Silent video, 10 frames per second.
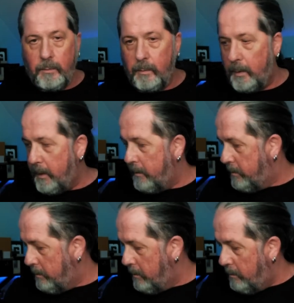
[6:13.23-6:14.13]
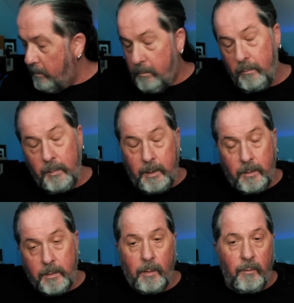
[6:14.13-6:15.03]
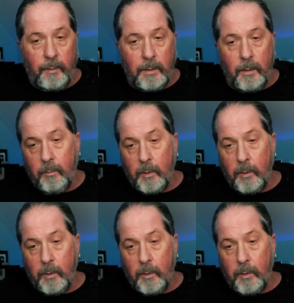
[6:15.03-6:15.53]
I'll get some of it done,